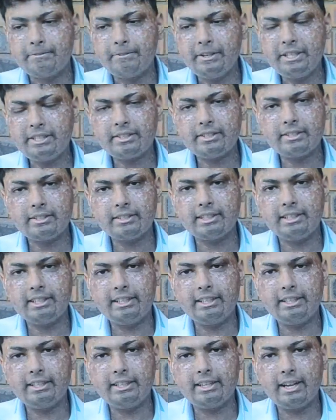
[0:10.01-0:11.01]

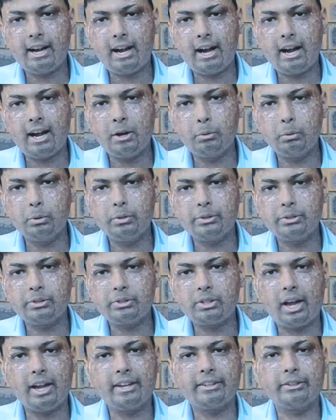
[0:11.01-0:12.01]
Recently, I was
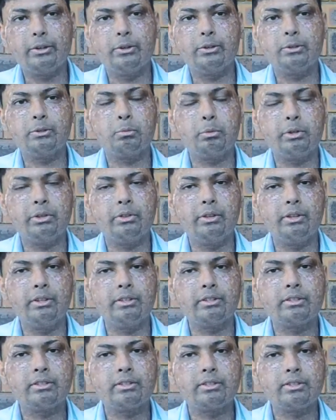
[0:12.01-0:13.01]
diagnosed with
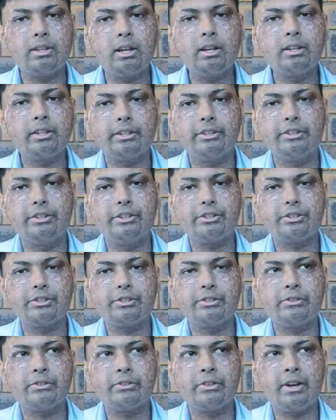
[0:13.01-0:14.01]
this lung
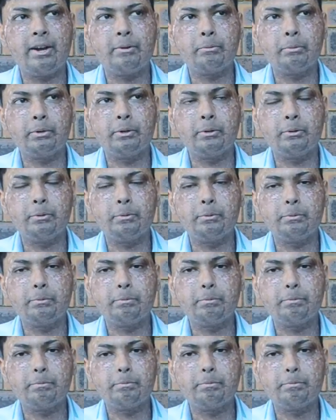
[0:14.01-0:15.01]
condition that will
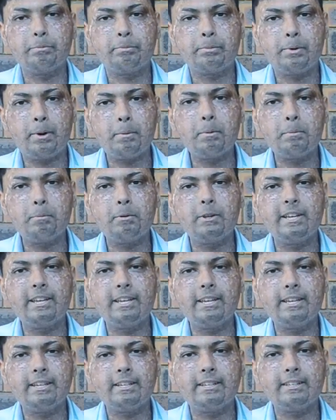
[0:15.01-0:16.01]

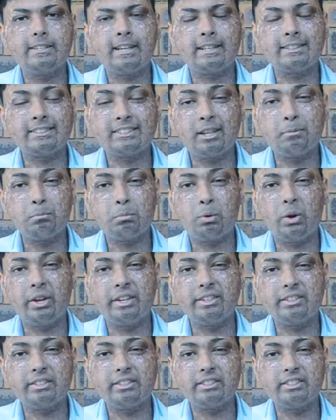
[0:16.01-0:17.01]
probably, at some
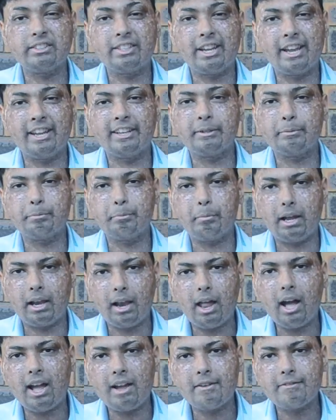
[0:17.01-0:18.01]
point, take my
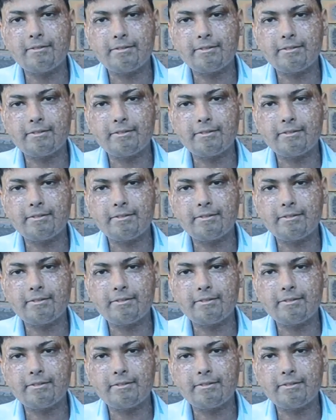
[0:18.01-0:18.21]
life.